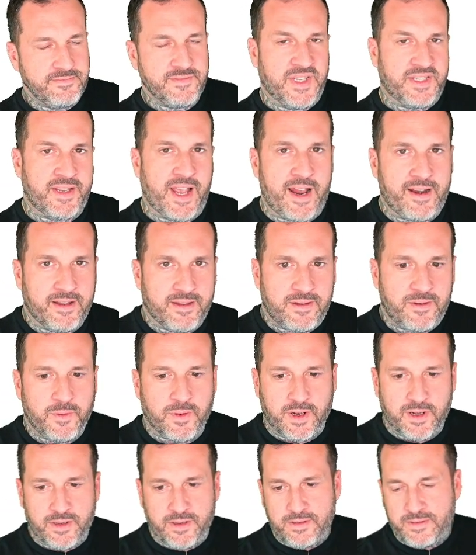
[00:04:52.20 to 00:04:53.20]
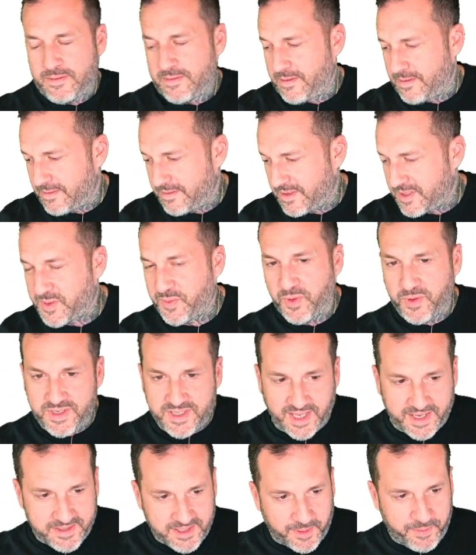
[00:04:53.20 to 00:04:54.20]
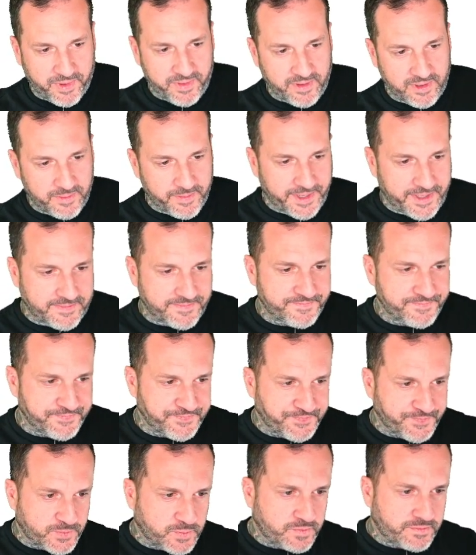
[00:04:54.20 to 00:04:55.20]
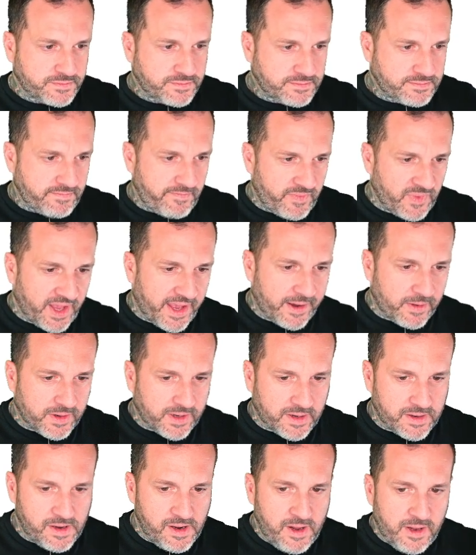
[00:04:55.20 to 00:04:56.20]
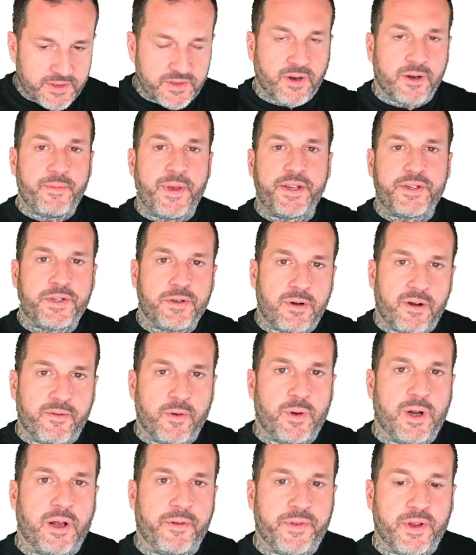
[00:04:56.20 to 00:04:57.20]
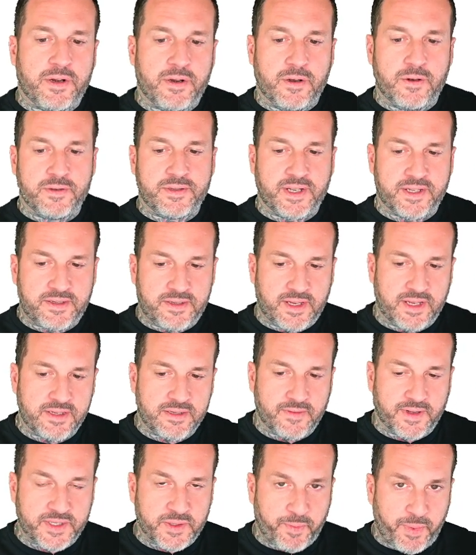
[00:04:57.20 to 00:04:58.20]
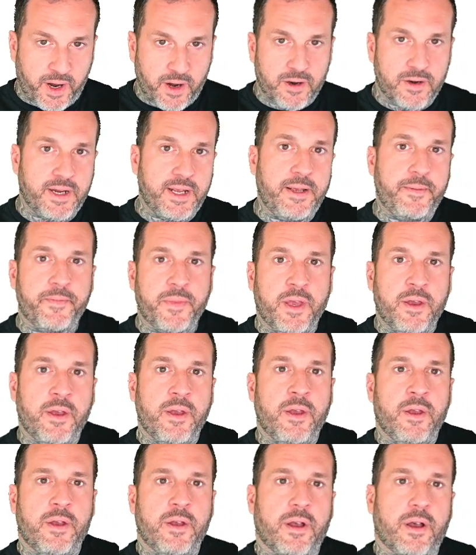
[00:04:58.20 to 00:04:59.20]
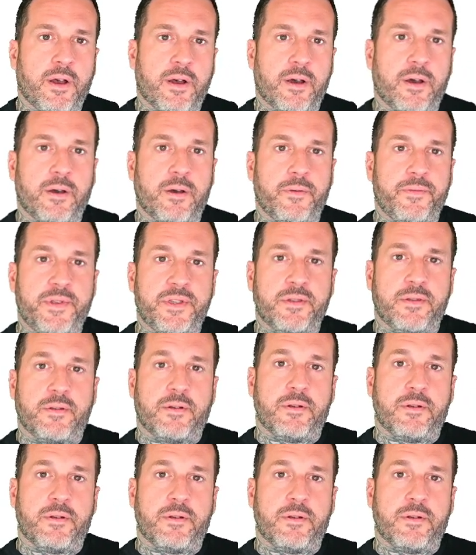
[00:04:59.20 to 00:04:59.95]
decided to uh, to, to spruce things up a little bit. Now, uh, so I want to make sure everyone out there knows that says let's party. Uh, these,